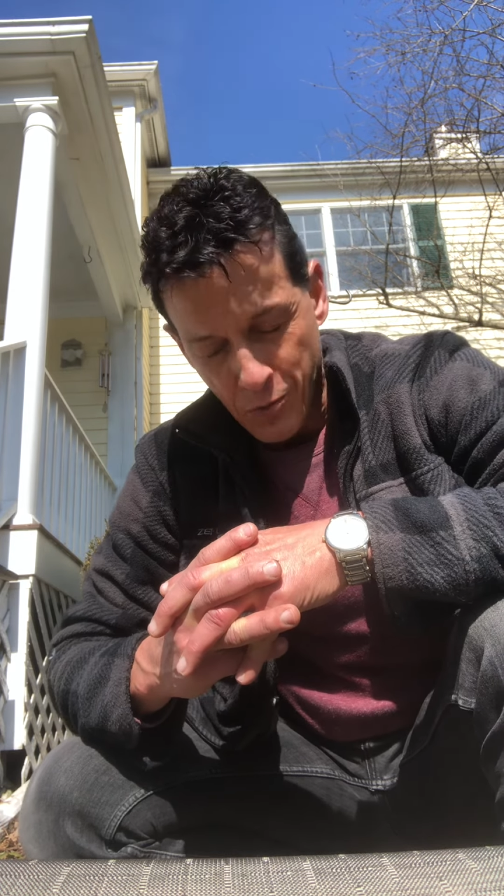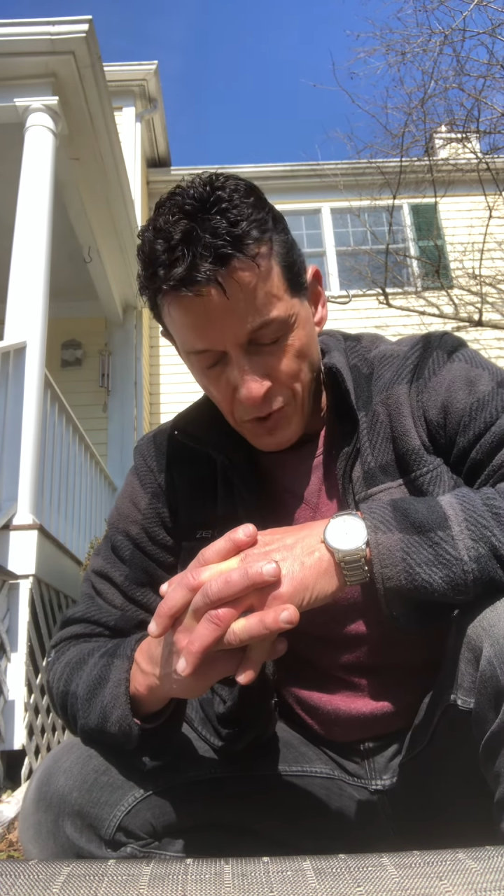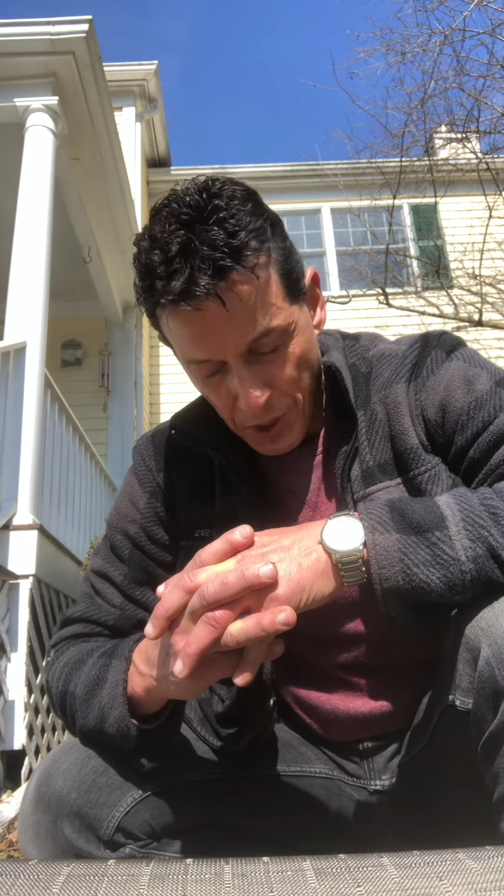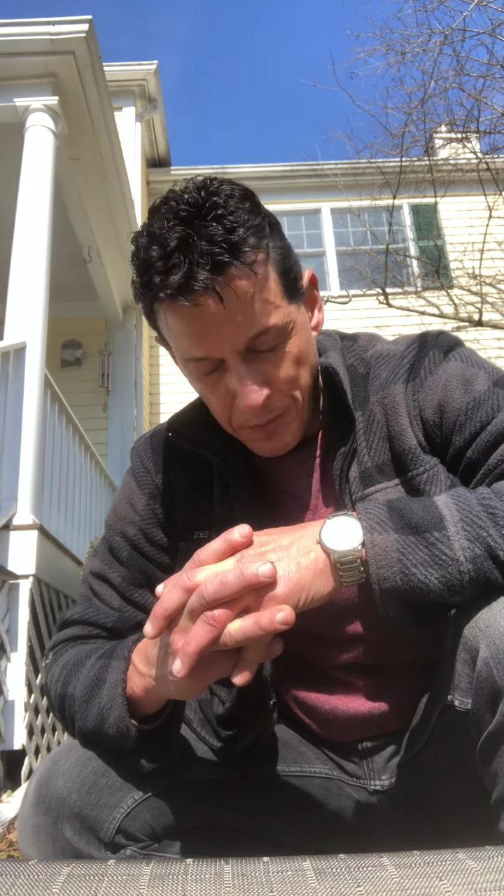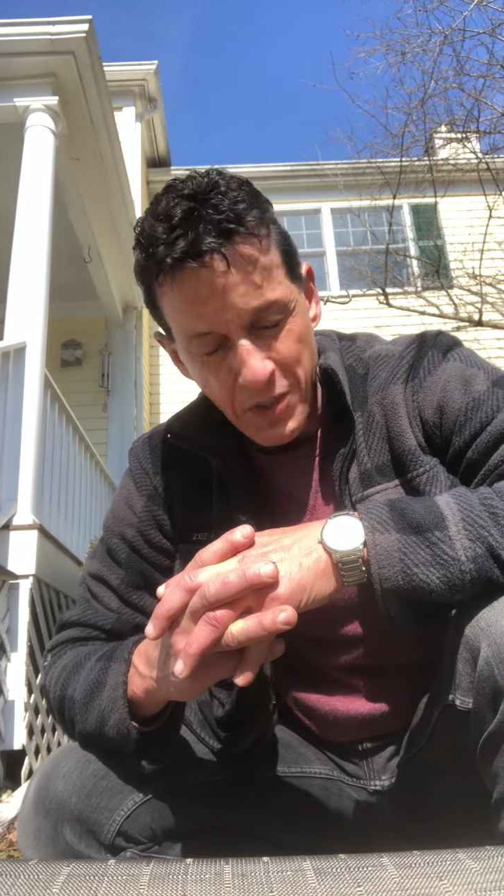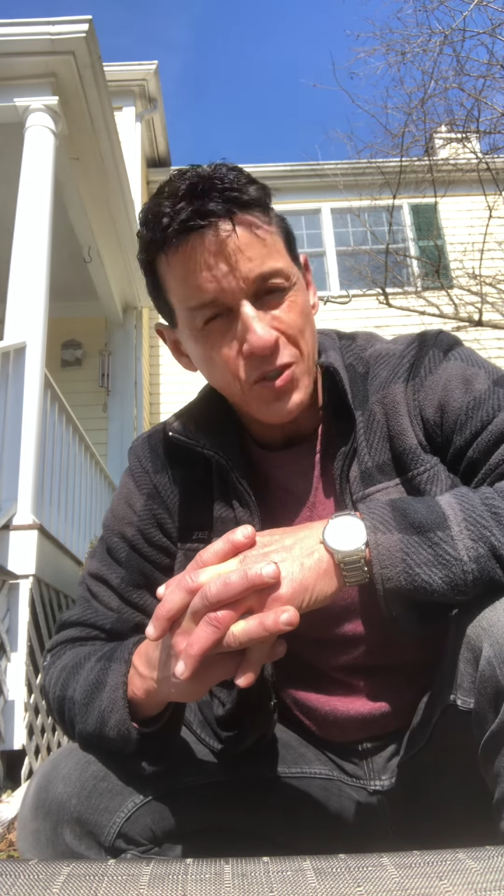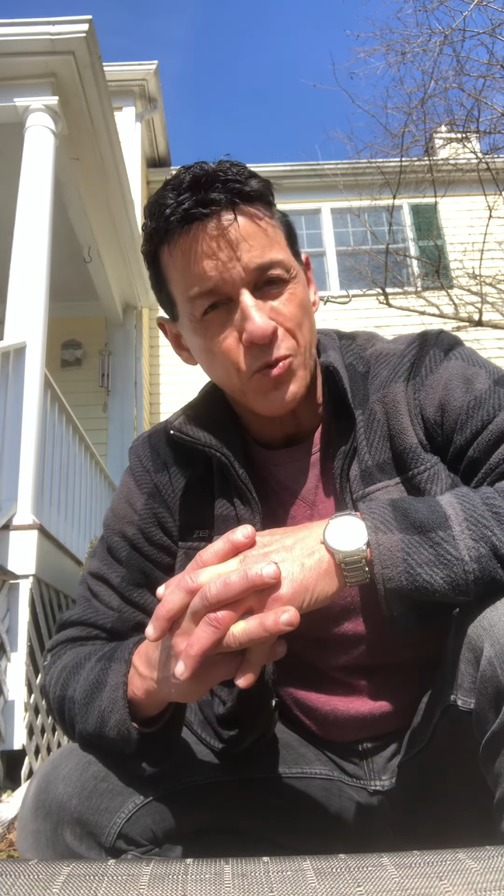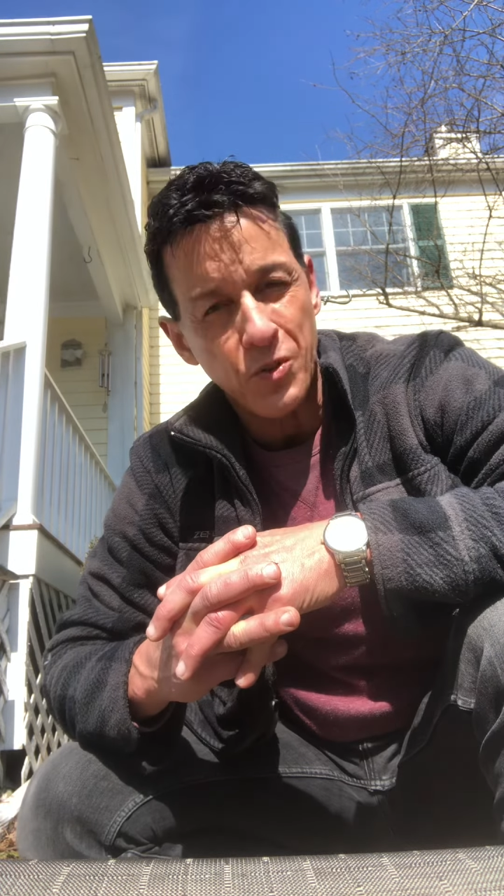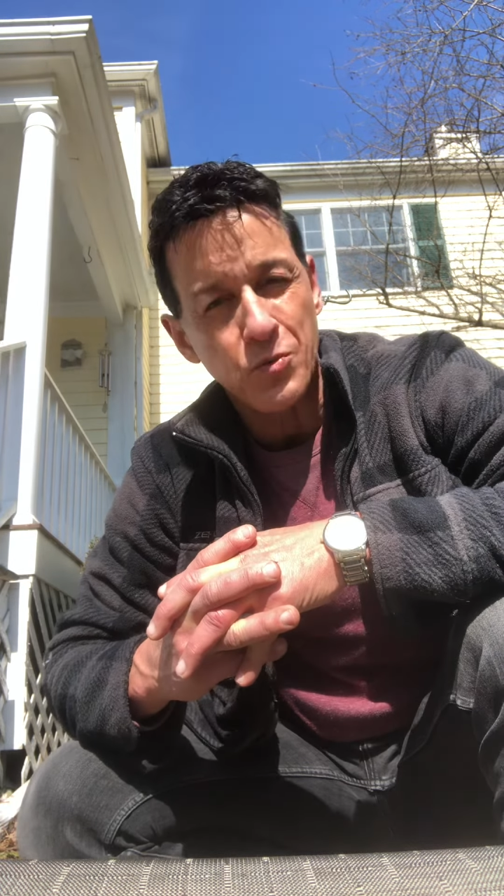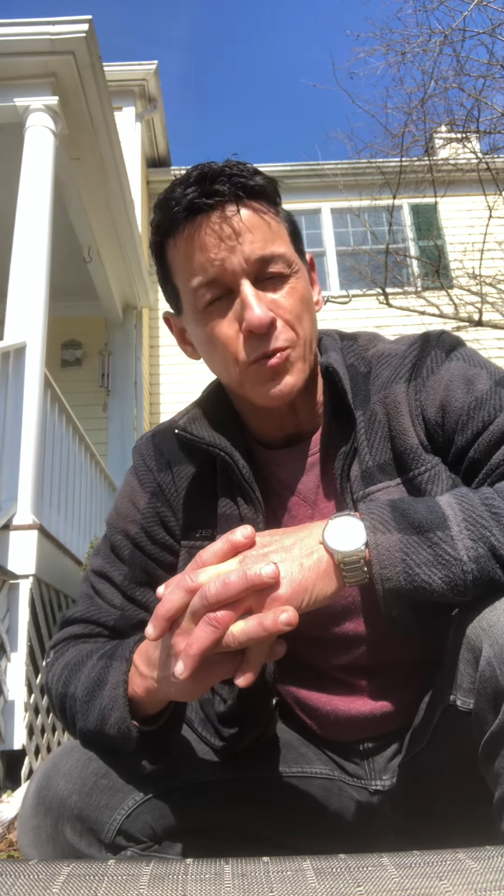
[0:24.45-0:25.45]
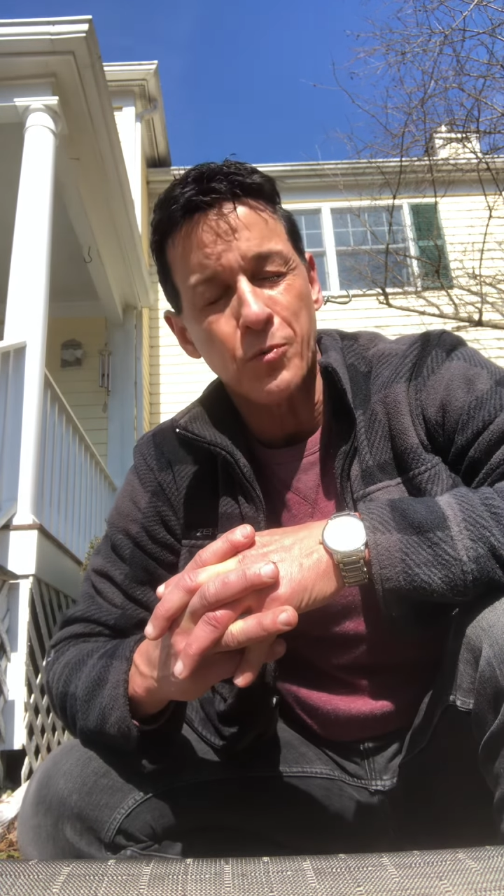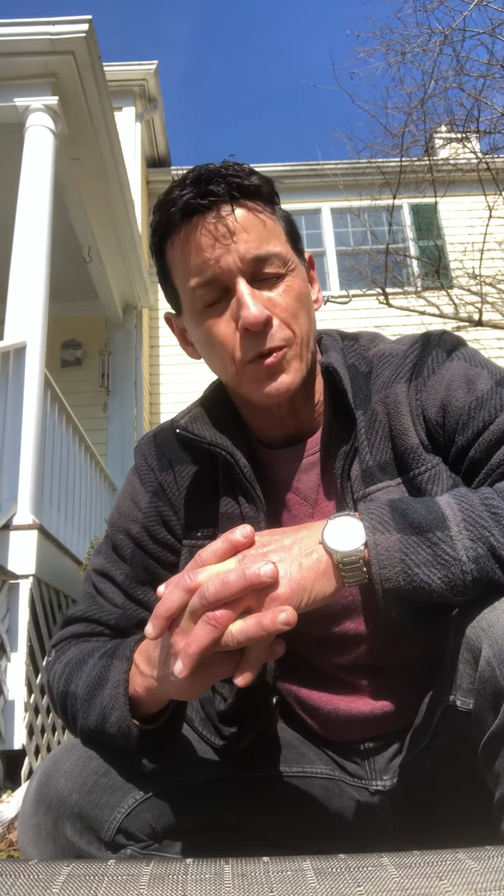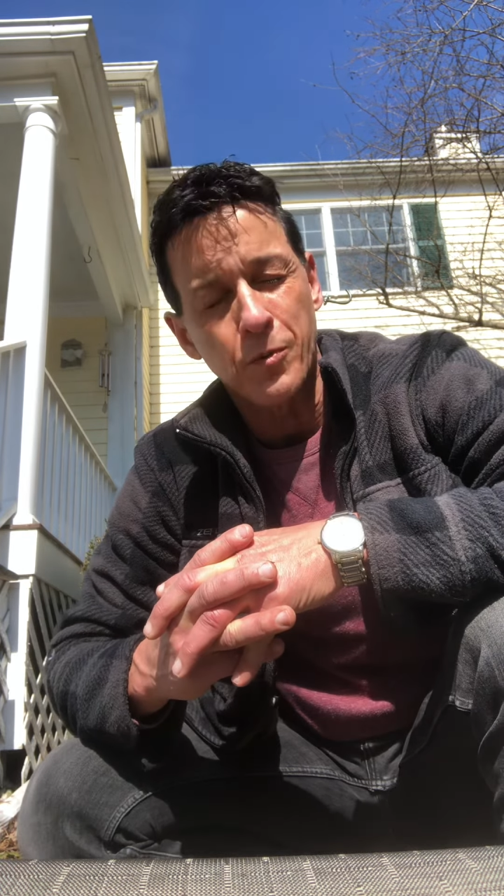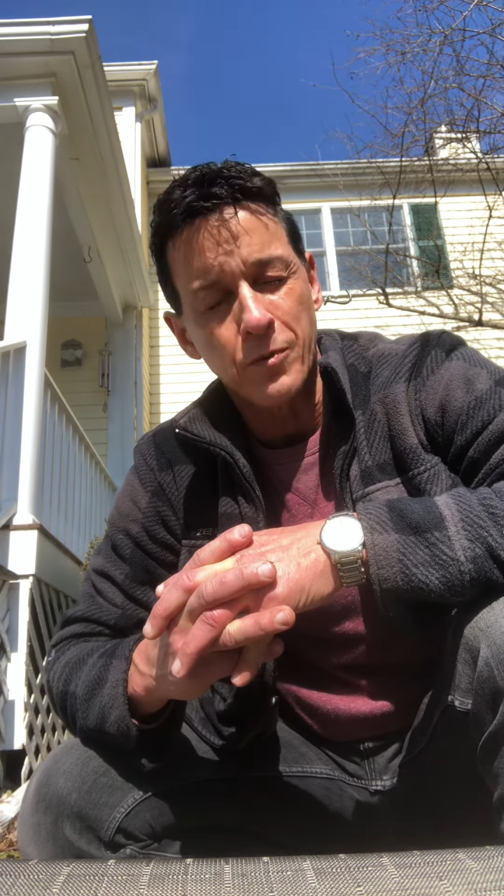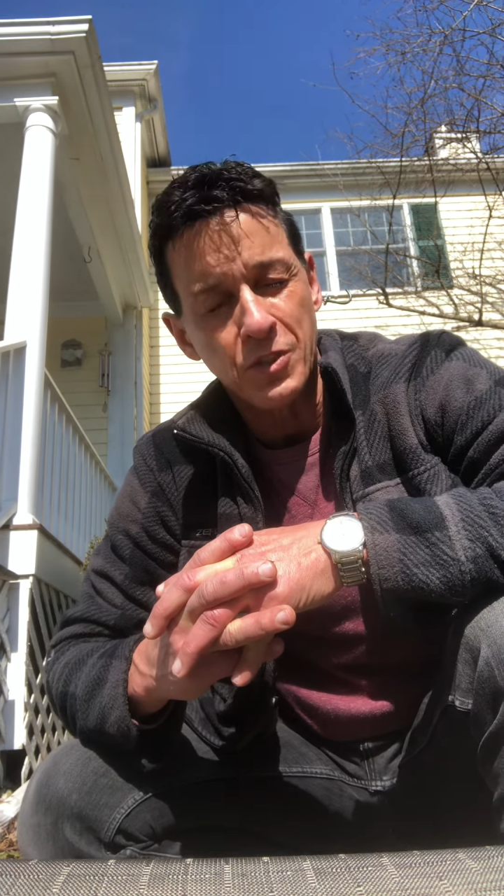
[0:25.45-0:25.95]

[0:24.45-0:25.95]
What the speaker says: jumping squirrels will